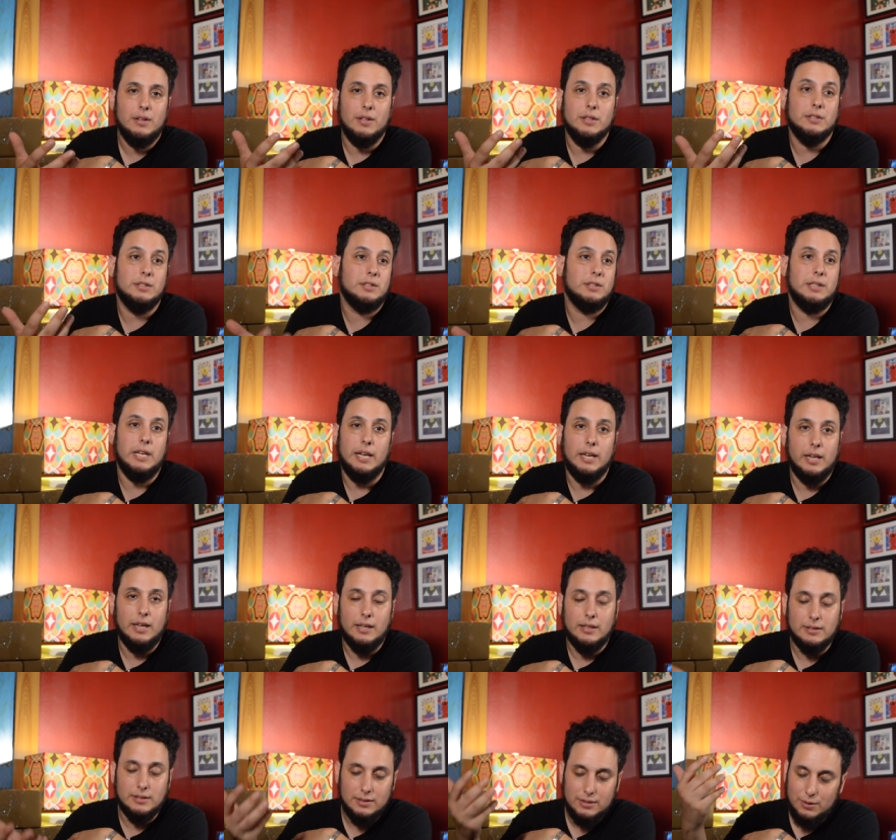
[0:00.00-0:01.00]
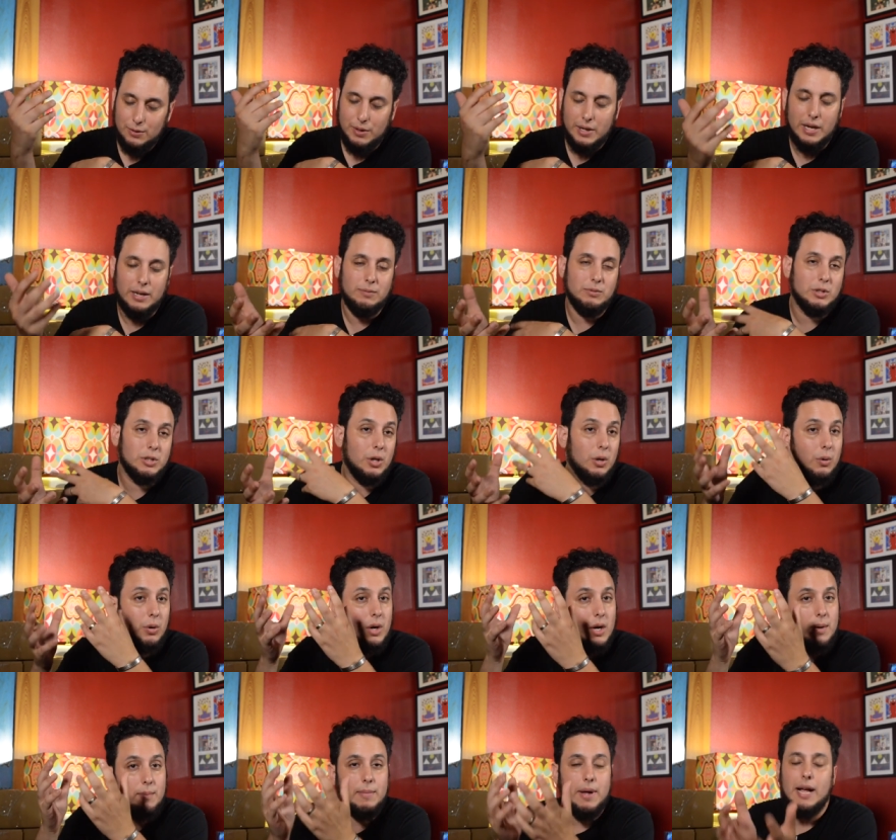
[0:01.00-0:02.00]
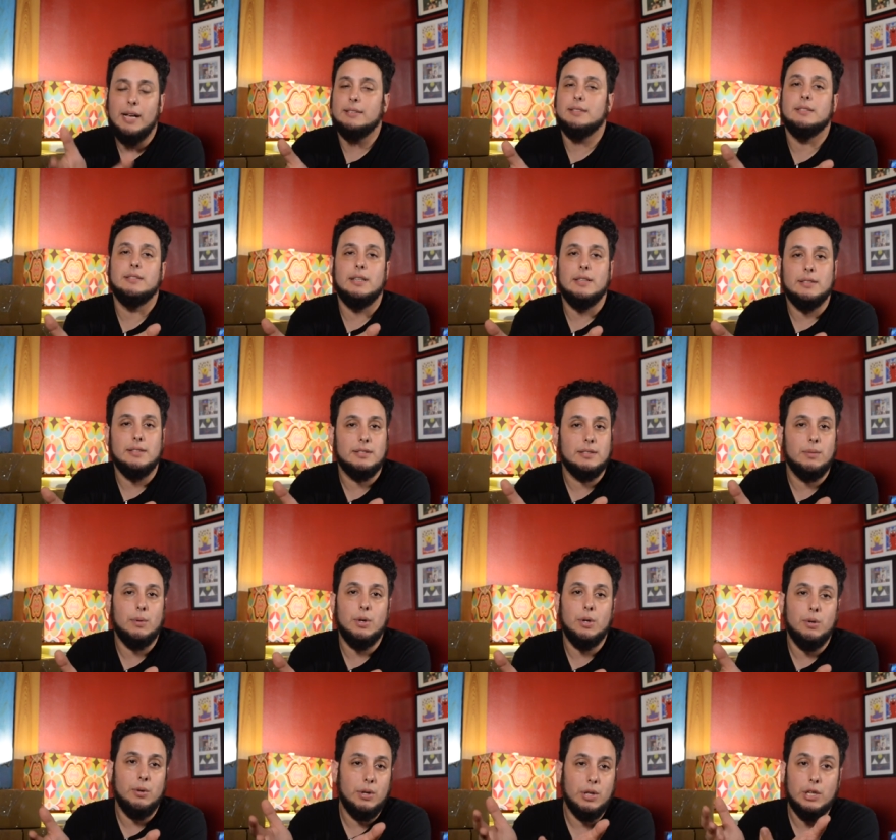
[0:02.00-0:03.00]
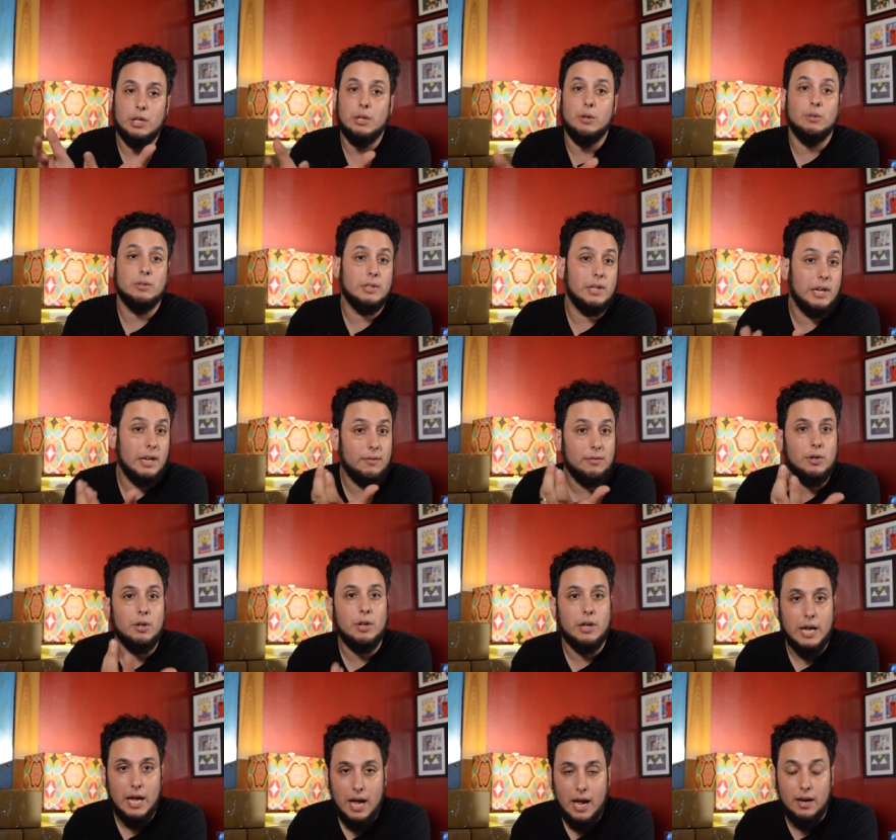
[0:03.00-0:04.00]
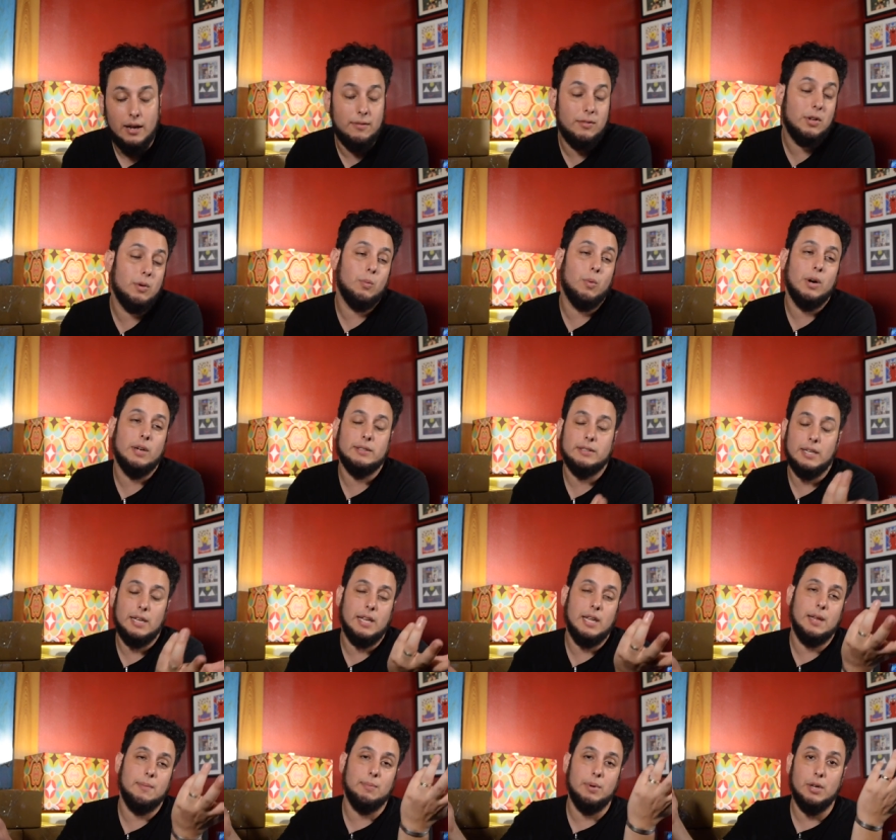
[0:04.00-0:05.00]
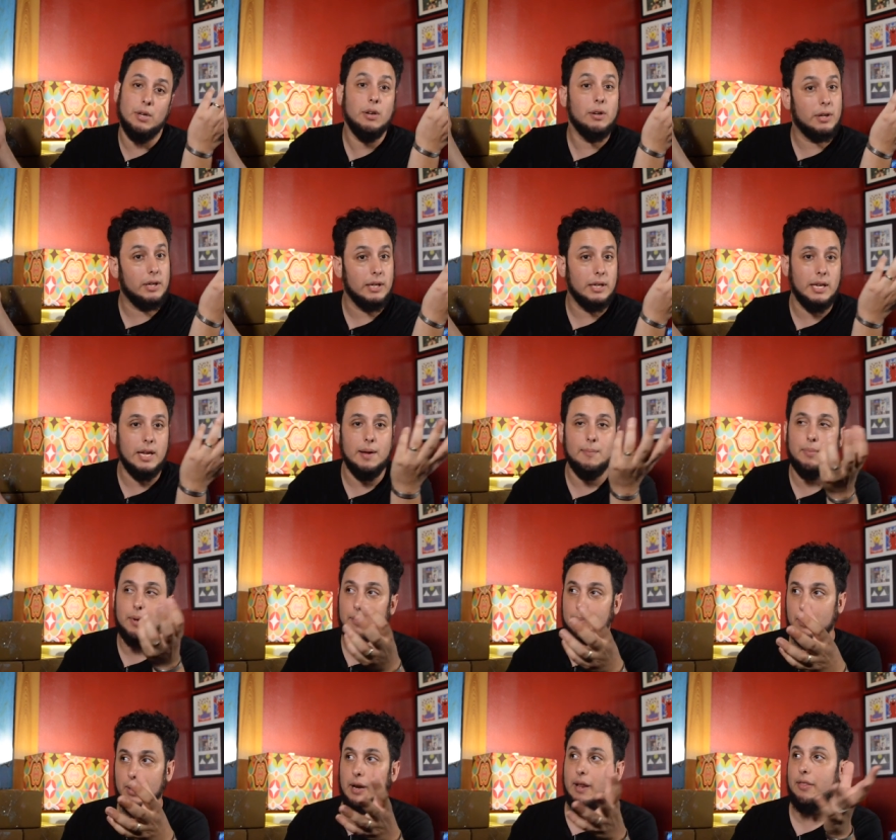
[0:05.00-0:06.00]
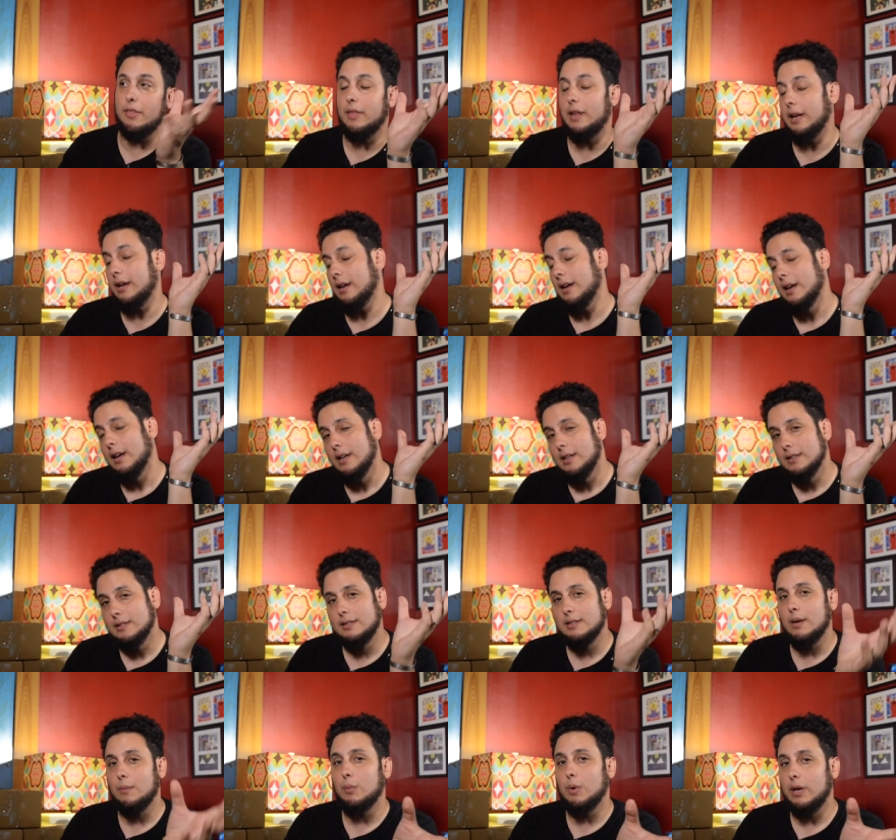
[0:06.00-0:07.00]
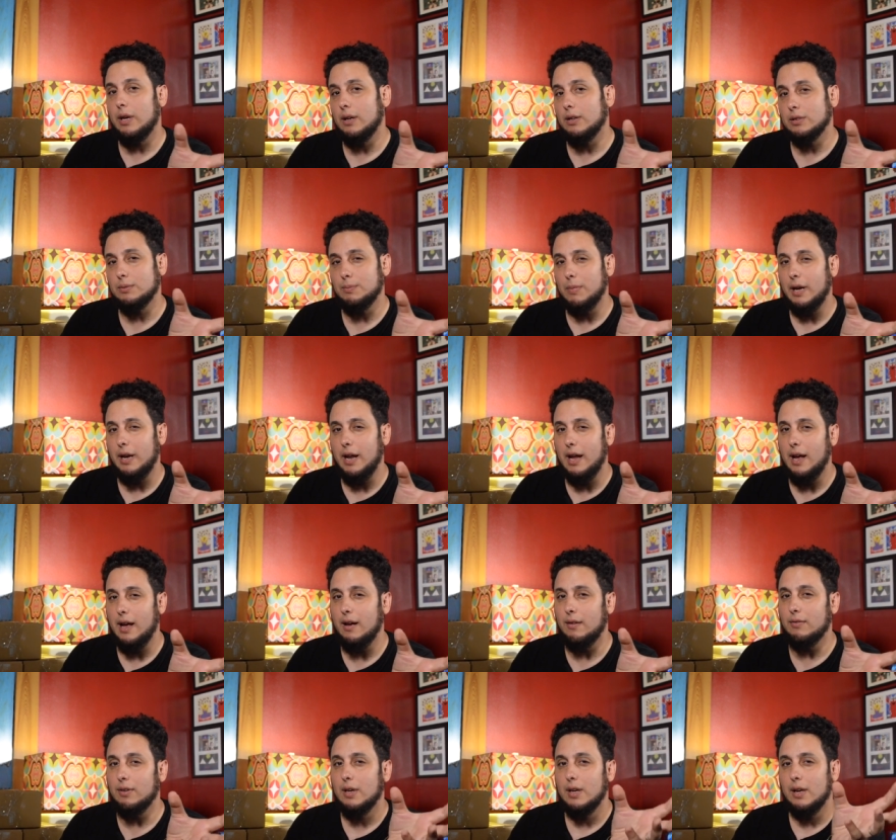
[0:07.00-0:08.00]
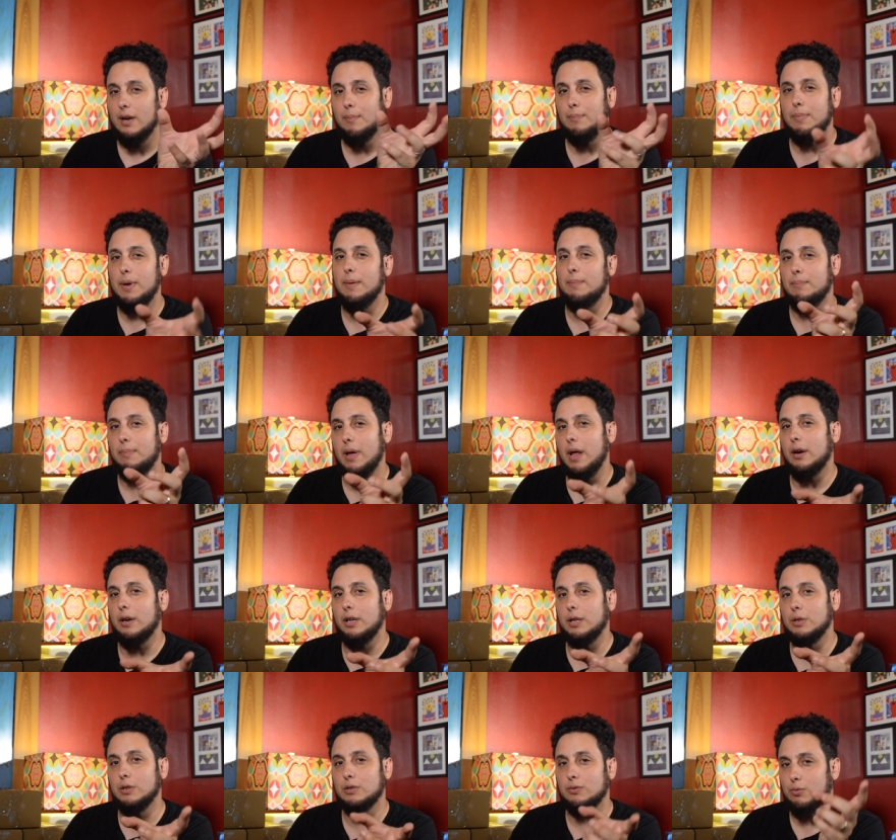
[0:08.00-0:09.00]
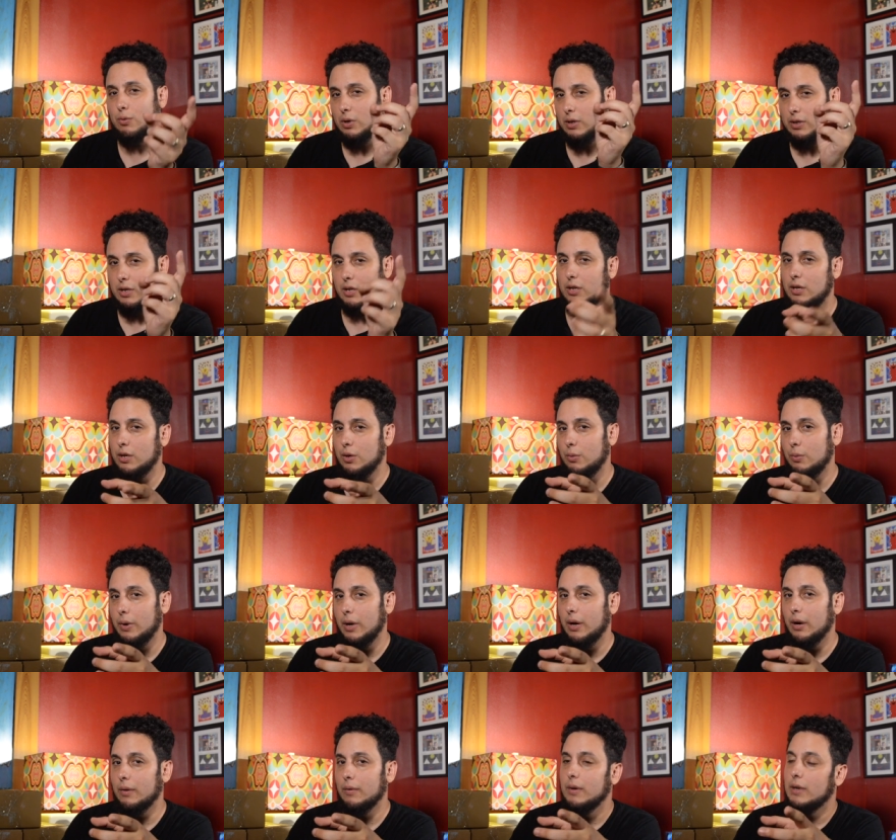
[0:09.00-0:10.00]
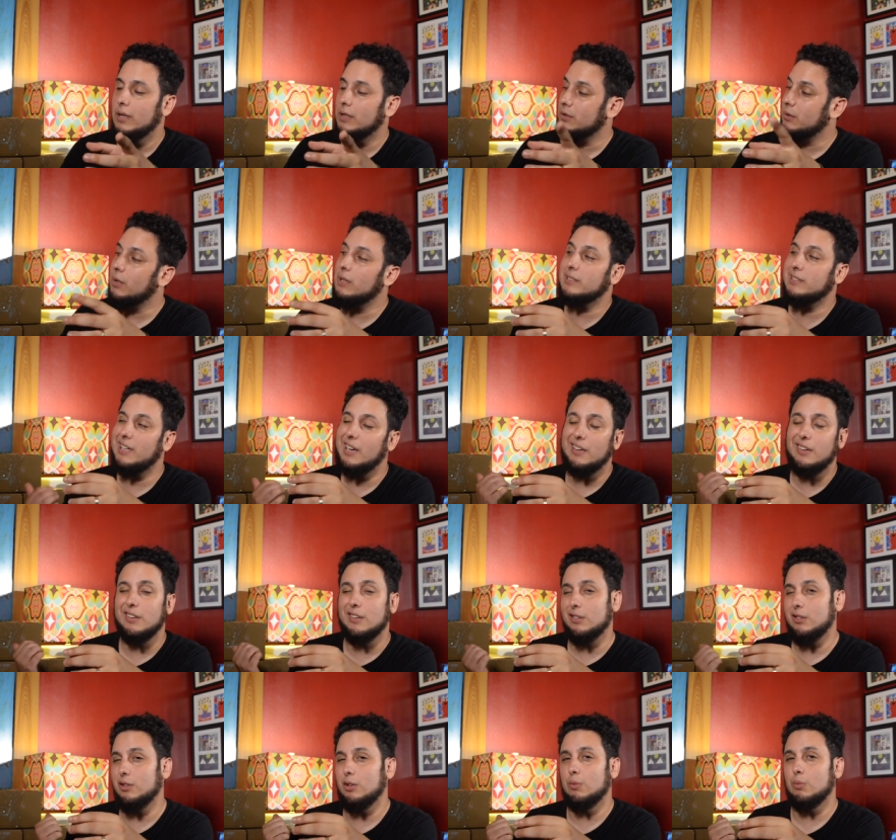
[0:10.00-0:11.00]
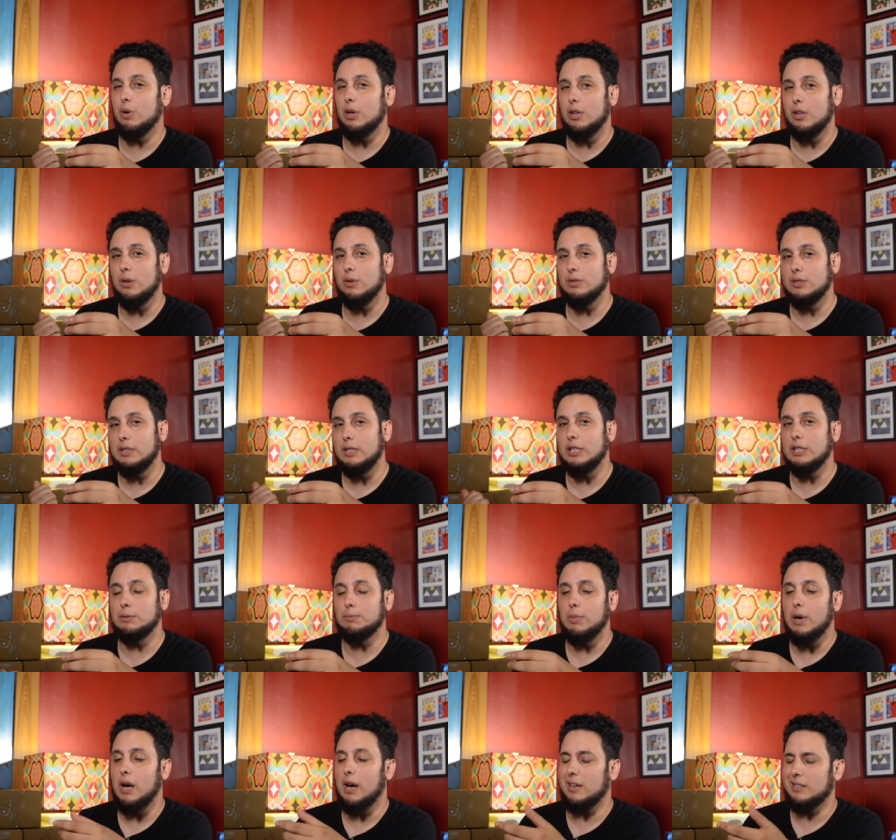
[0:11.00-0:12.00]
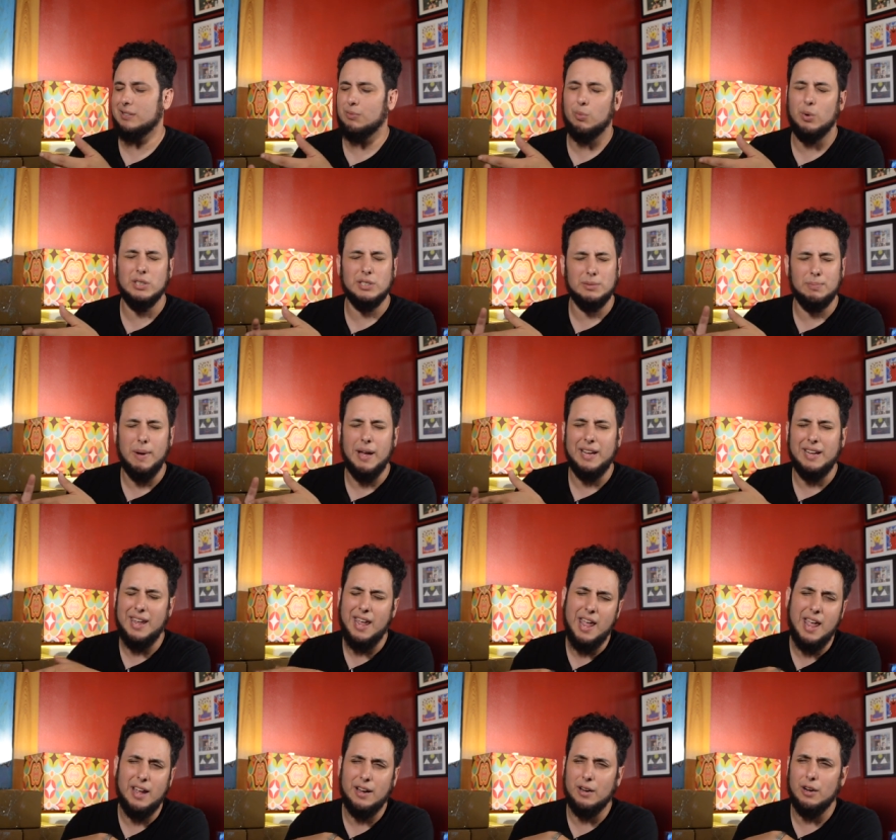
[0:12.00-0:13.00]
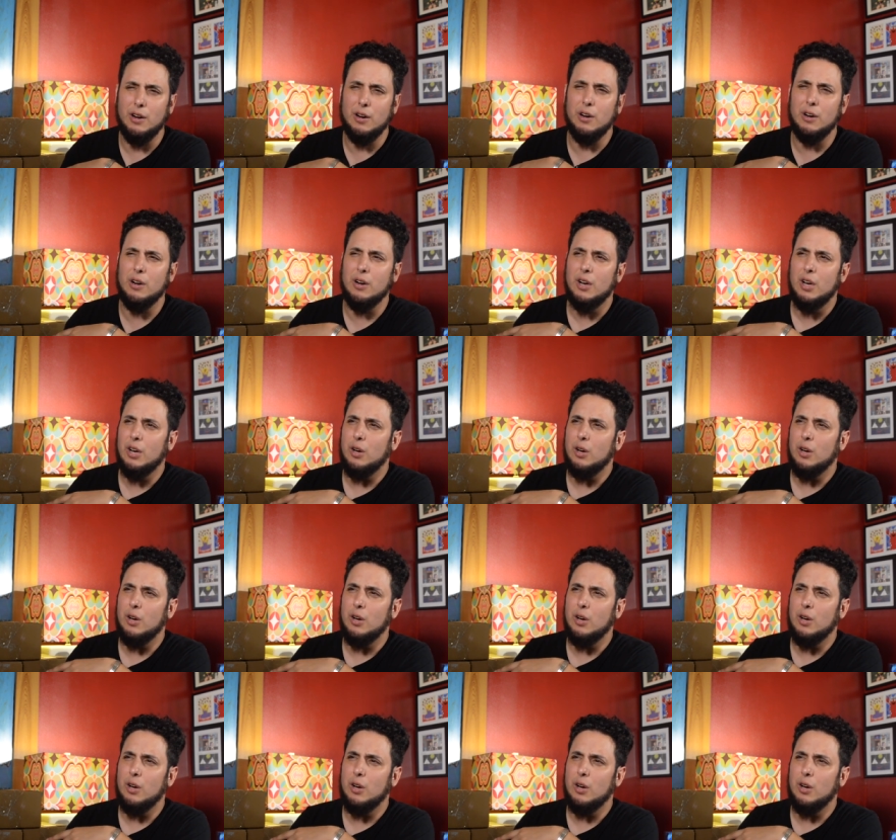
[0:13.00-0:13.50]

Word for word: the stinkies, okay? So pass it on to someone who could use it if you can. If you want to keep it, you can keep it, but I think someone else might have a bit better use for it than you will. So I decided to include one of those in each box. One's by Kanger,